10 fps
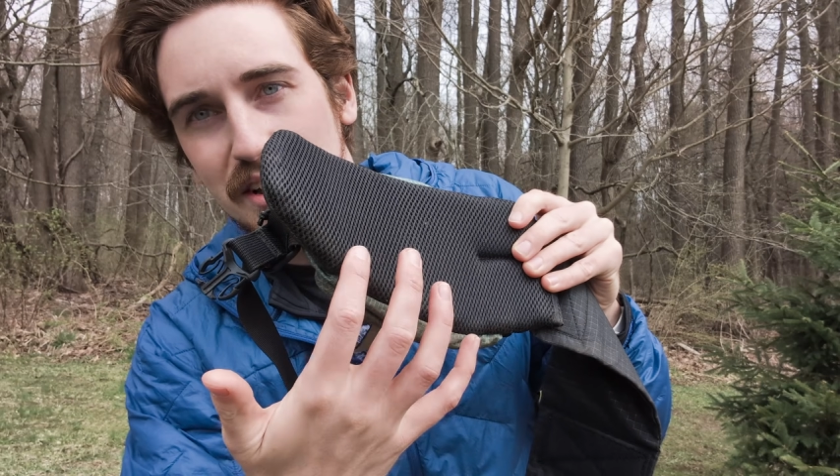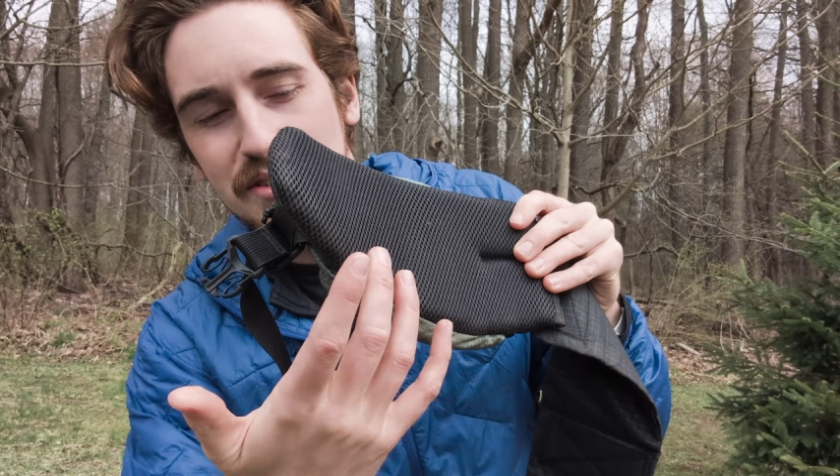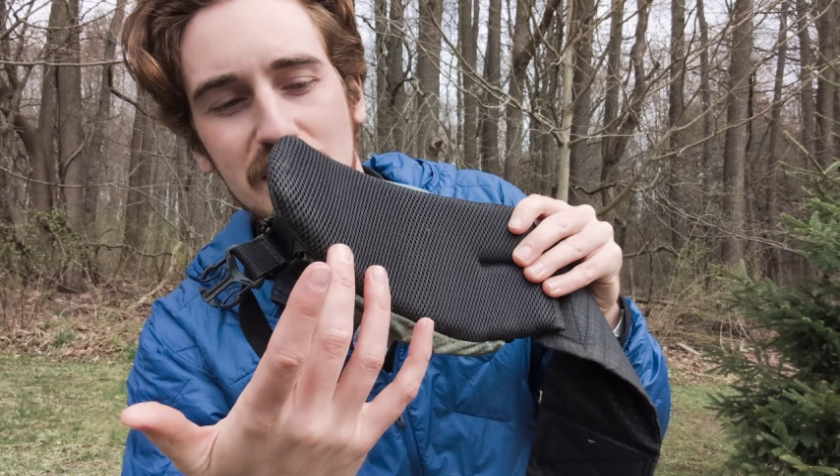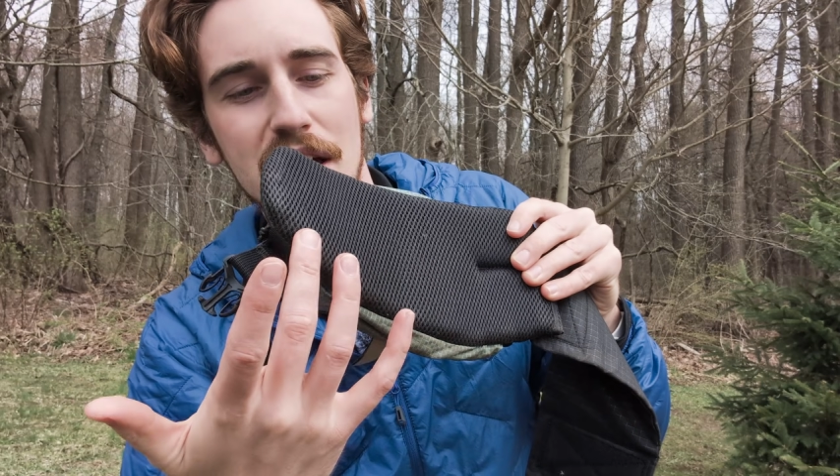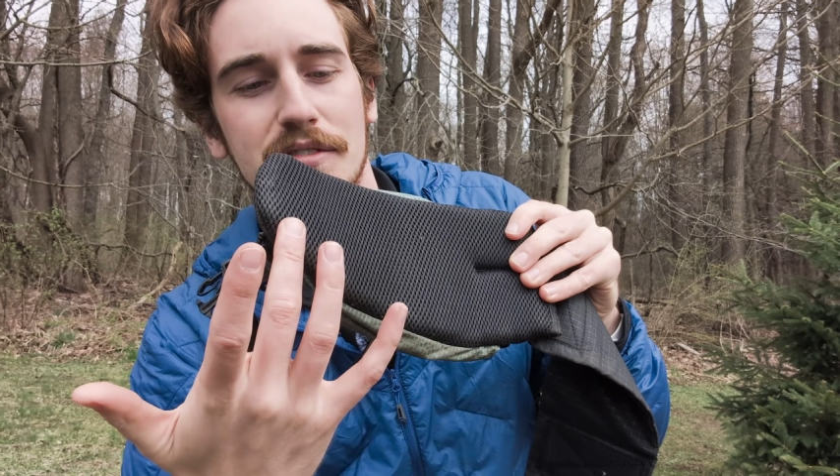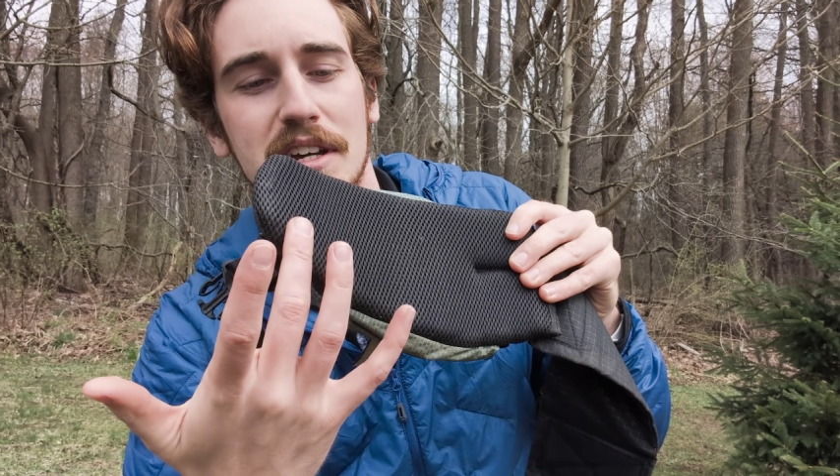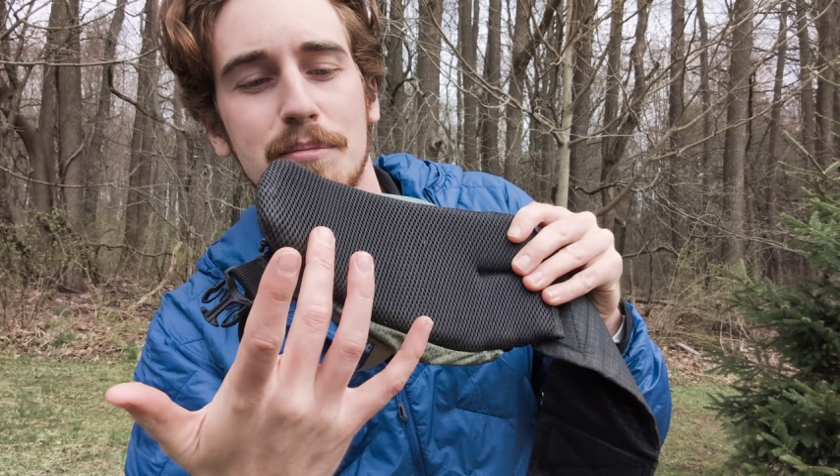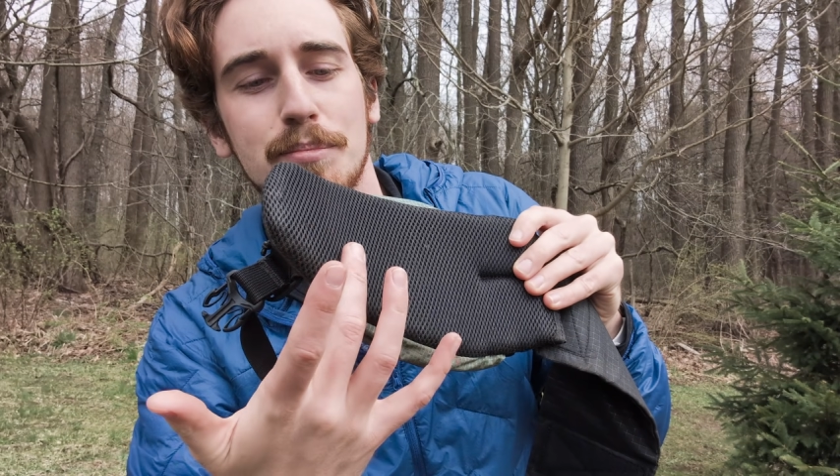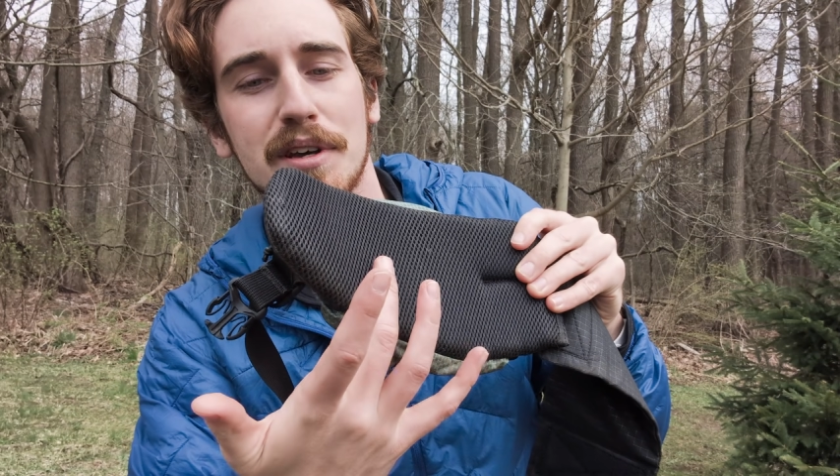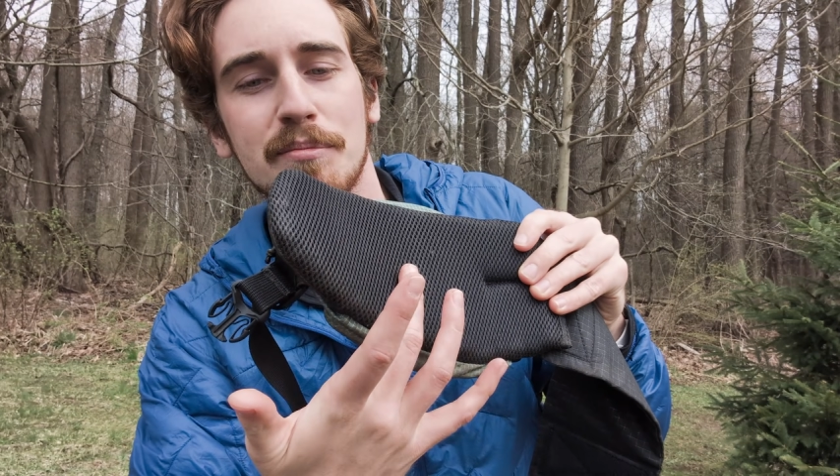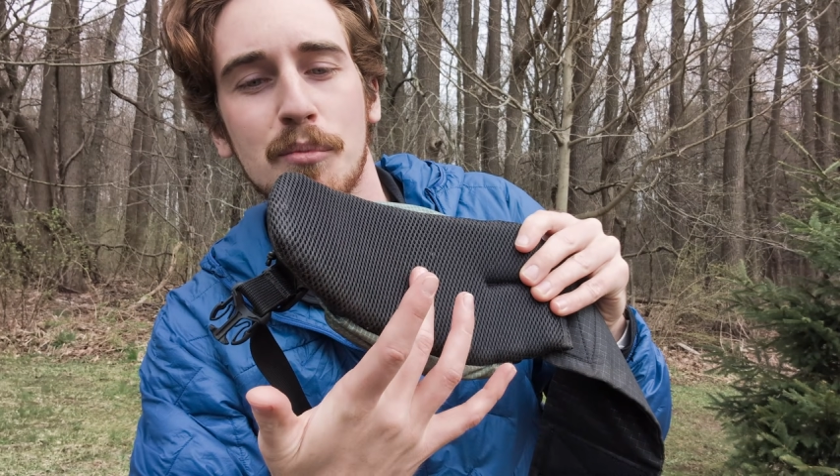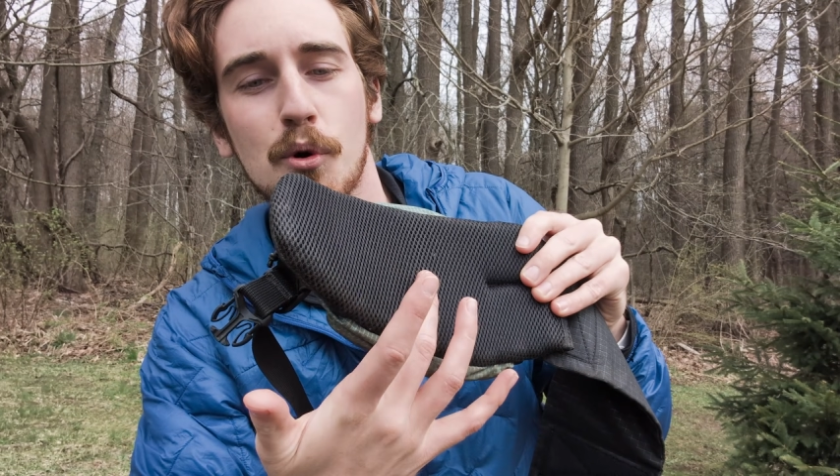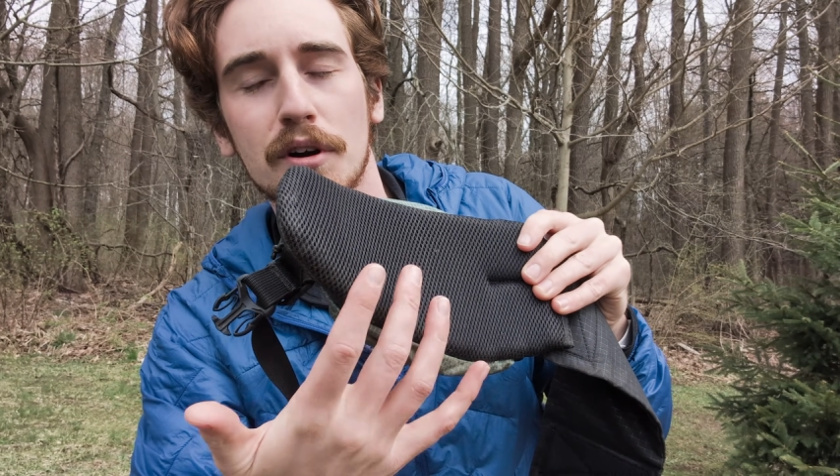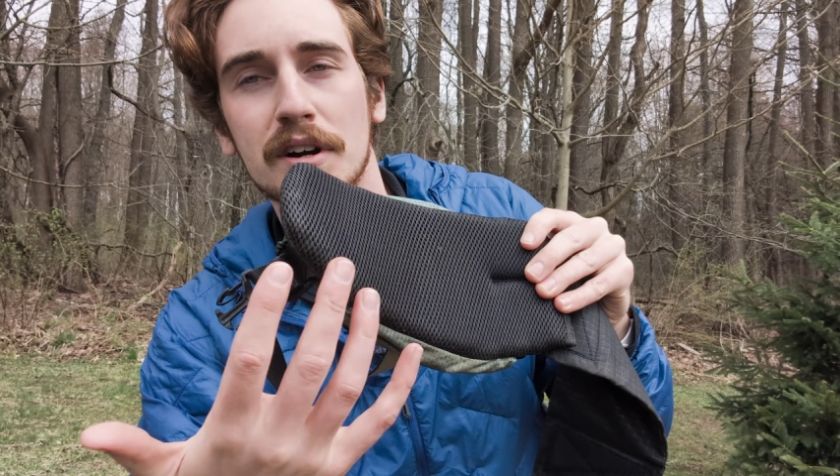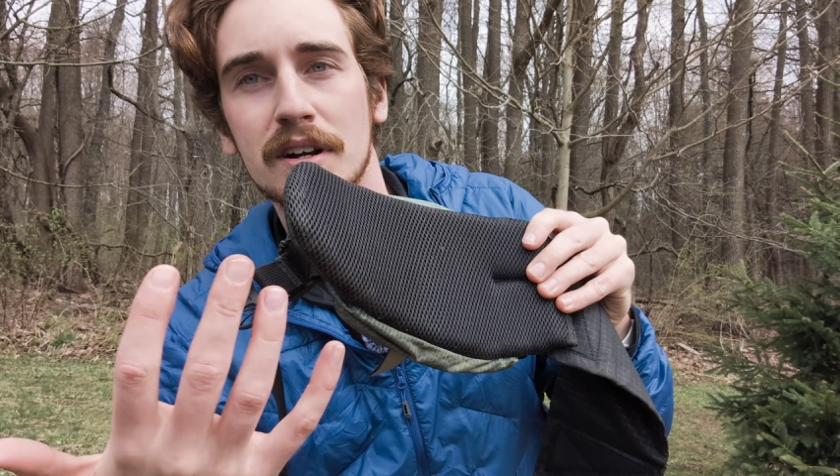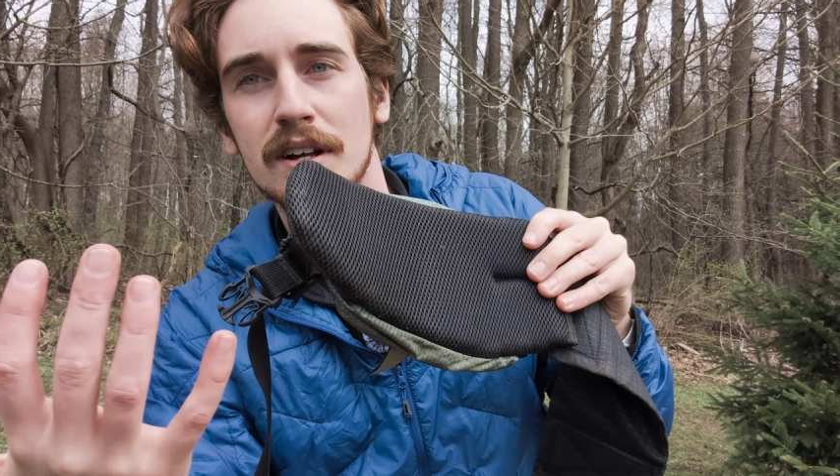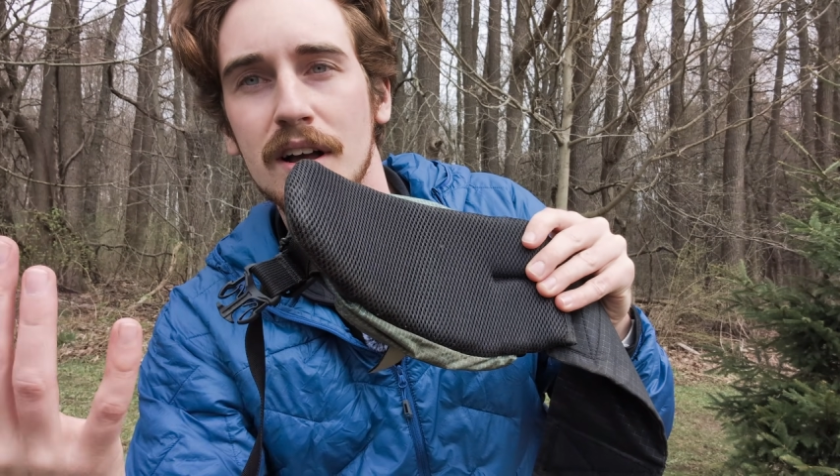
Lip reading: does have a bit more